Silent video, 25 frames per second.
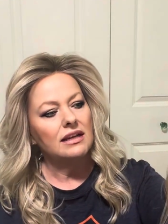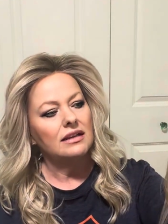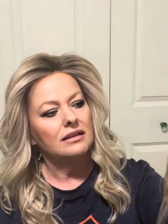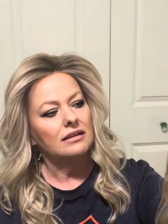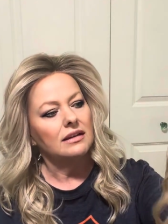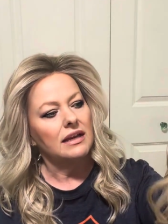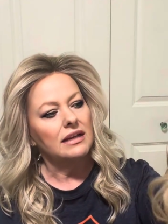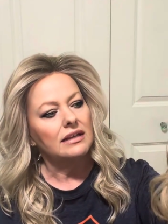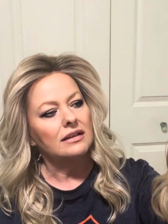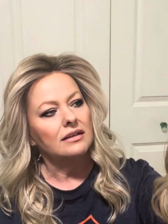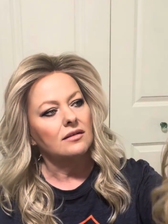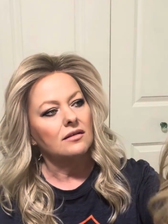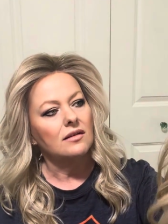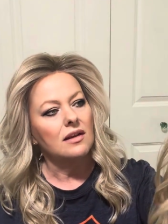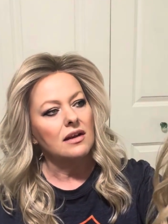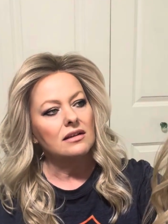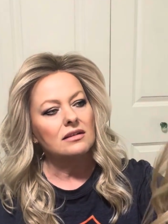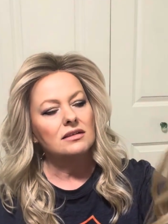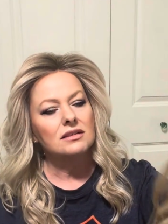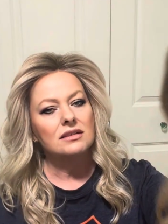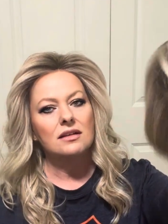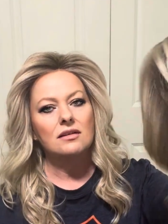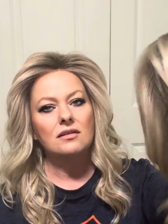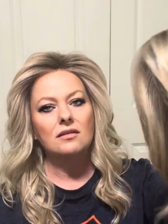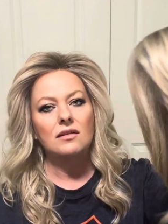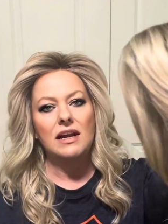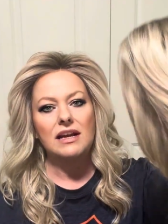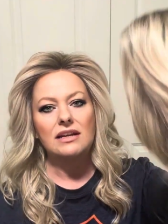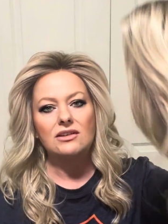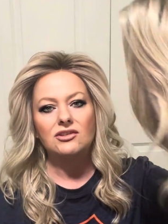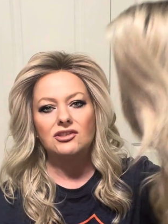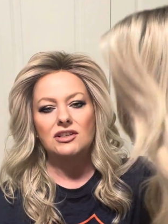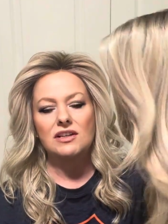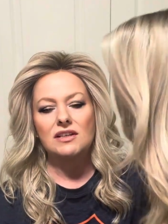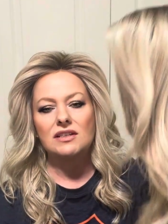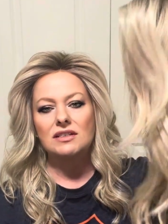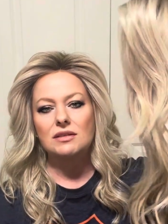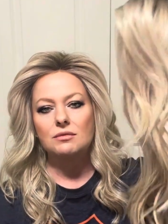like the Luxe
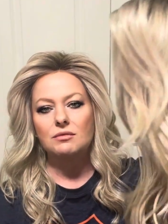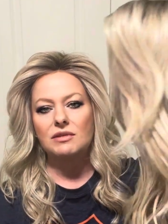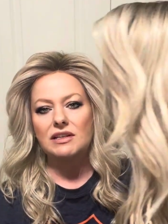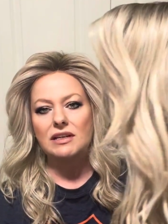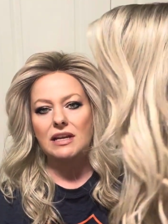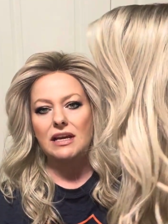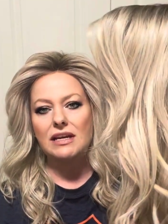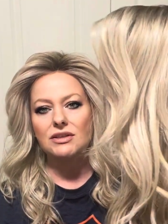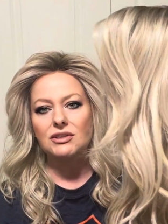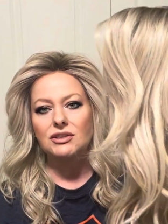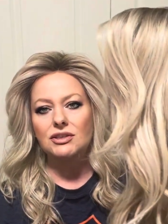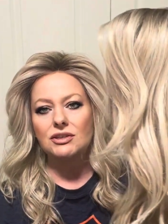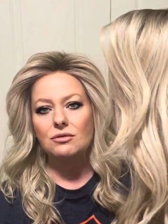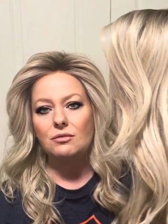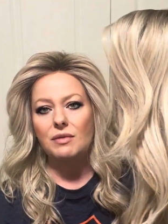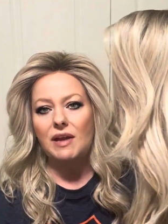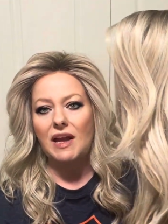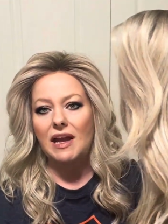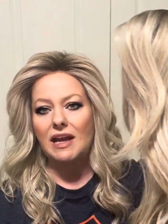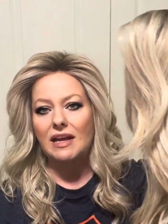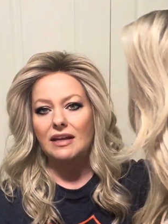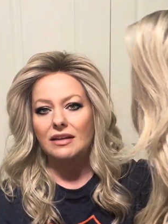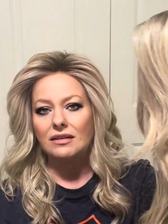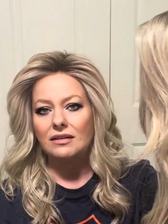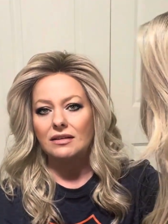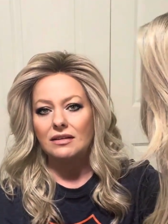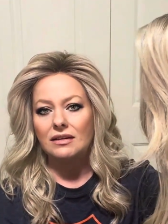collections, but not too bad.